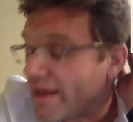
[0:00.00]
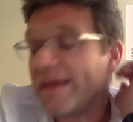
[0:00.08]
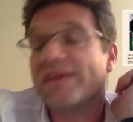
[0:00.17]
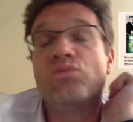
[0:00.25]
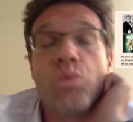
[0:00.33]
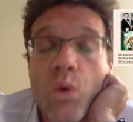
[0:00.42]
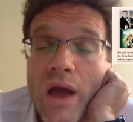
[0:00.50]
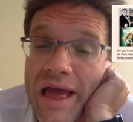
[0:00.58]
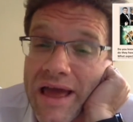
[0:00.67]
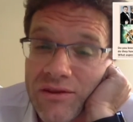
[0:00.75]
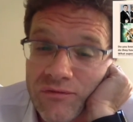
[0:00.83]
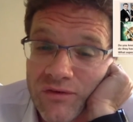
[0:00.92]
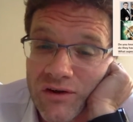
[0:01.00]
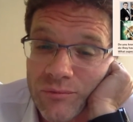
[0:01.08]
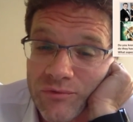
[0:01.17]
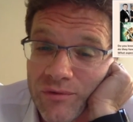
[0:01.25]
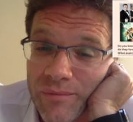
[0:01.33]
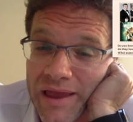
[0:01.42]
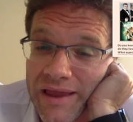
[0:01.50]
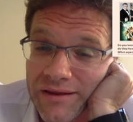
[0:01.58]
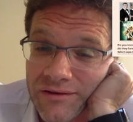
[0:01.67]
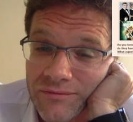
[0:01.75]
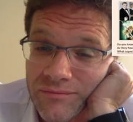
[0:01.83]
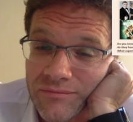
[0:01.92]
is where the films are
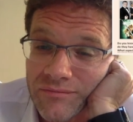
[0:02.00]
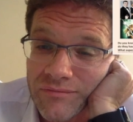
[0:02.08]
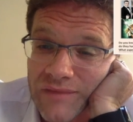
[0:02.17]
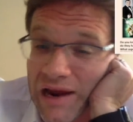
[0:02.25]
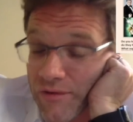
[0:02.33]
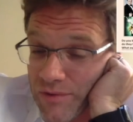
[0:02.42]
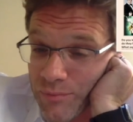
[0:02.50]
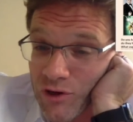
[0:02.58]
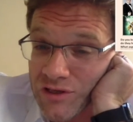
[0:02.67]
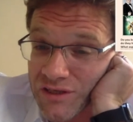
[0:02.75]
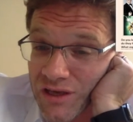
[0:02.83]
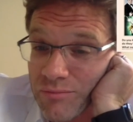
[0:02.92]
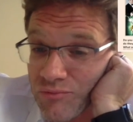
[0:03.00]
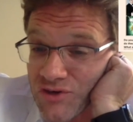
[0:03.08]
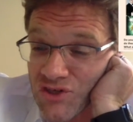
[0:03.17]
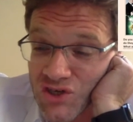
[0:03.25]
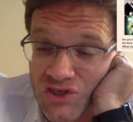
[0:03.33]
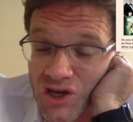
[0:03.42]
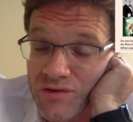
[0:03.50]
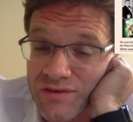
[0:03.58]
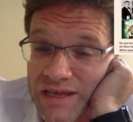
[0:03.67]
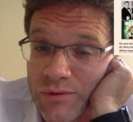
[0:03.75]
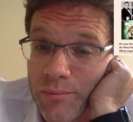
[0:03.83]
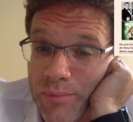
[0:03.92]
made. Harry Potter, Bridget Jones,
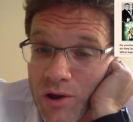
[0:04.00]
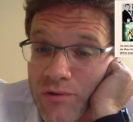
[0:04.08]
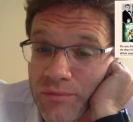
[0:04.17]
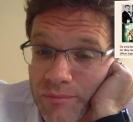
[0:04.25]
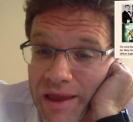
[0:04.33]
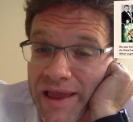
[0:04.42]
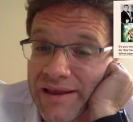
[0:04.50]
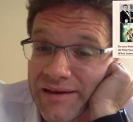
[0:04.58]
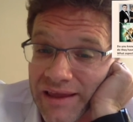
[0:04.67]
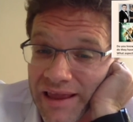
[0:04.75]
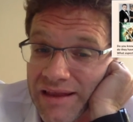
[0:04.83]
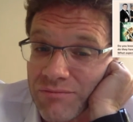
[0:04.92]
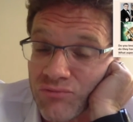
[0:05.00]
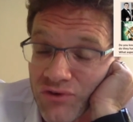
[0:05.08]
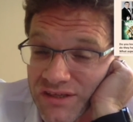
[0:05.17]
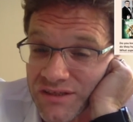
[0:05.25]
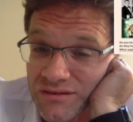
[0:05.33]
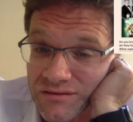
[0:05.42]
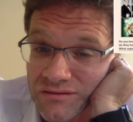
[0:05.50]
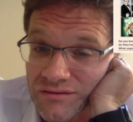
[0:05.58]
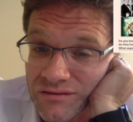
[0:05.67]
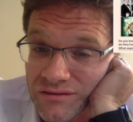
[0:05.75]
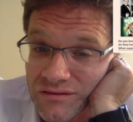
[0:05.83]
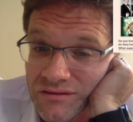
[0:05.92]
they were both made in Britain,
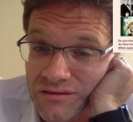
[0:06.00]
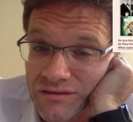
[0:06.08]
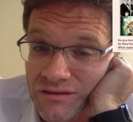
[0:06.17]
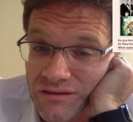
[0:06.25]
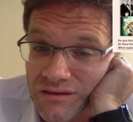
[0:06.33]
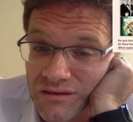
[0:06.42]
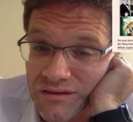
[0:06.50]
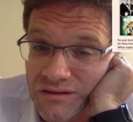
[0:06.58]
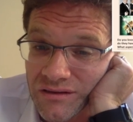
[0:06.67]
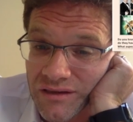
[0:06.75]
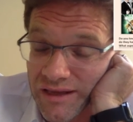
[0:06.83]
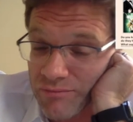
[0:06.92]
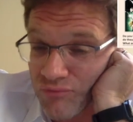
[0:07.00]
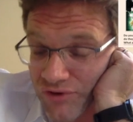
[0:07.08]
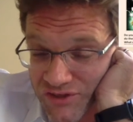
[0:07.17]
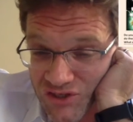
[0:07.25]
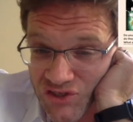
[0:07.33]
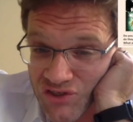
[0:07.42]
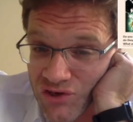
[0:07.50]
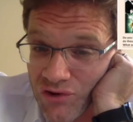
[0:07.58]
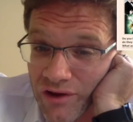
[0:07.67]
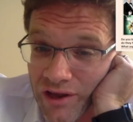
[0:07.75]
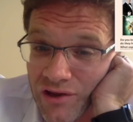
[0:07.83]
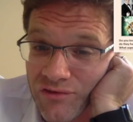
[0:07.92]
in British
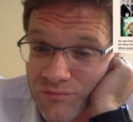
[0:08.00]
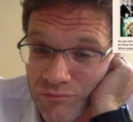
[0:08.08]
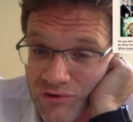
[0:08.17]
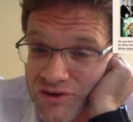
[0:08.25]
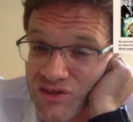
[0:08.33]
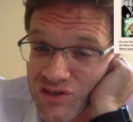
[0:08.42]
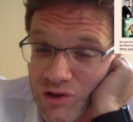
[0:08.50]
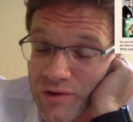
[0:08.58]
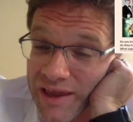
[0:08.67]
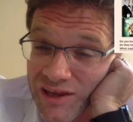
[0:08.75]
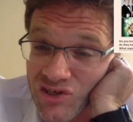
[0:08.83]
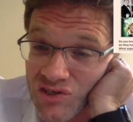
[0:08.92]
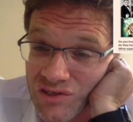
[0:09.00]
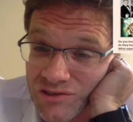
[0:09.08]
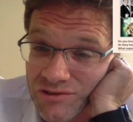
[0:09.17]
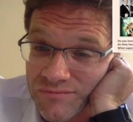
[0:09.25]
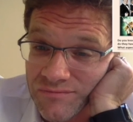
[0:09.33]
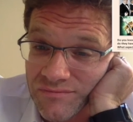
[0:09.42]
studios and British locations.